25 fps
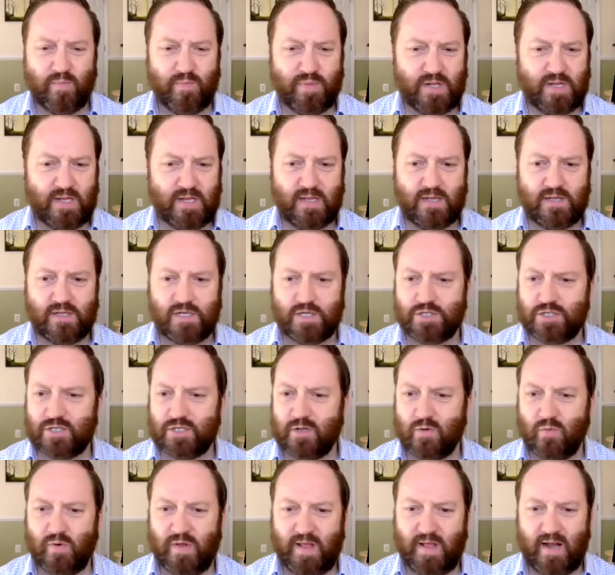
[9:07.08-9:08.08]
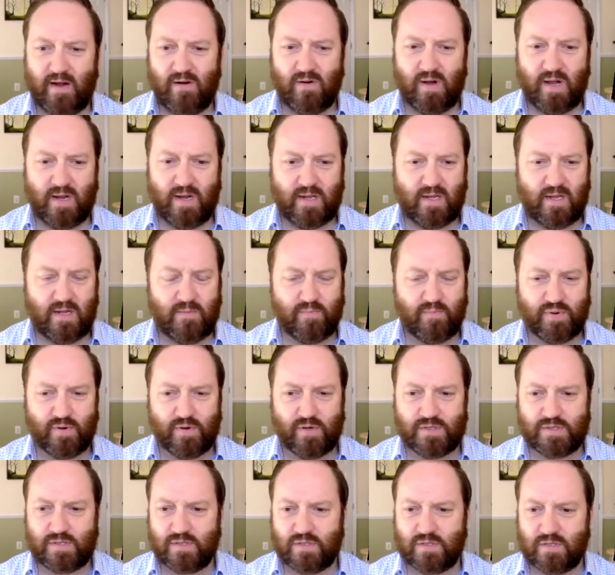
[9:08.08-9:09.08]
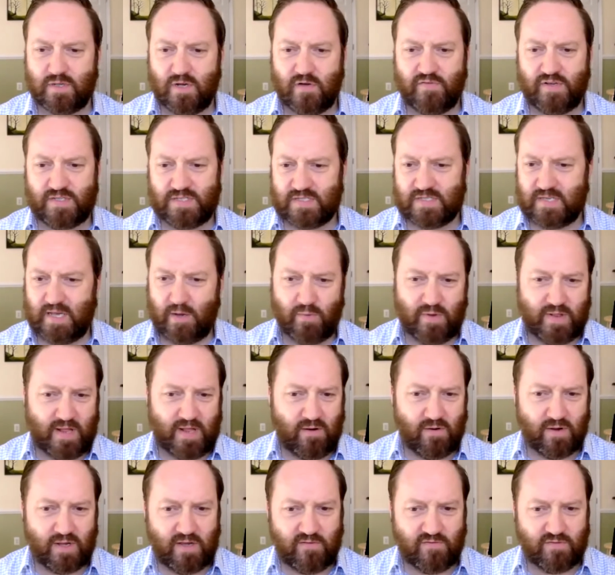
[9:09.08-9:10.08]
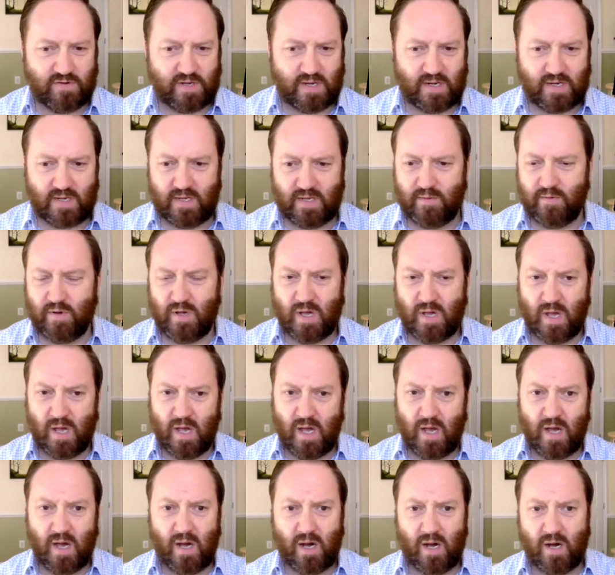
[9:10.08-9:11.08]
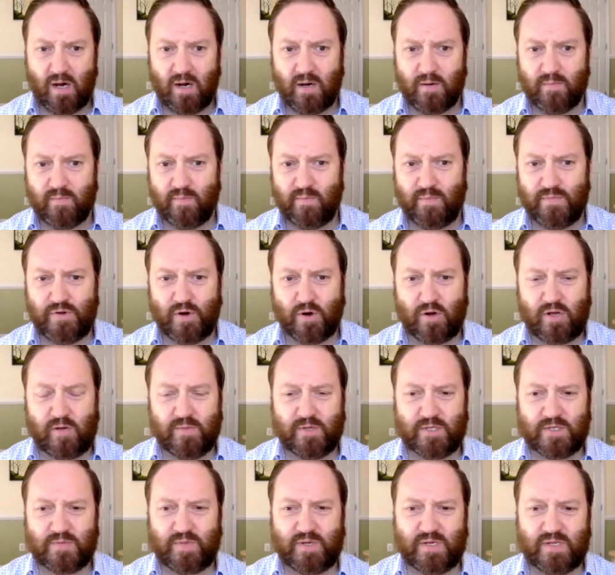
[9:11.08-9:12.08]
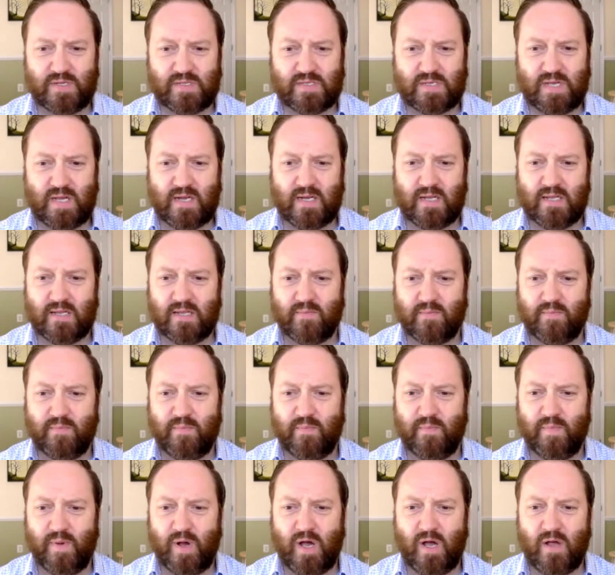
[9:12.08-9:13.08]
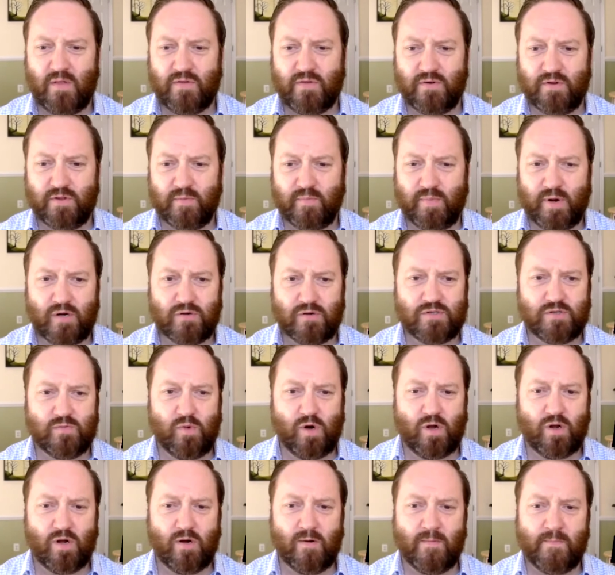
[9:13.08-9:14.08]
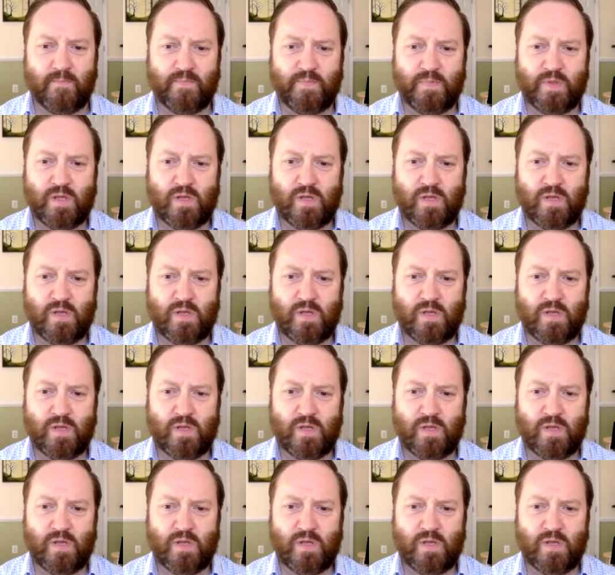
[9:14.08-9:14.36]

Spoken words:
completely digital, without any in-person stuff, as I say, without even any documents being sent through the post and whatnot,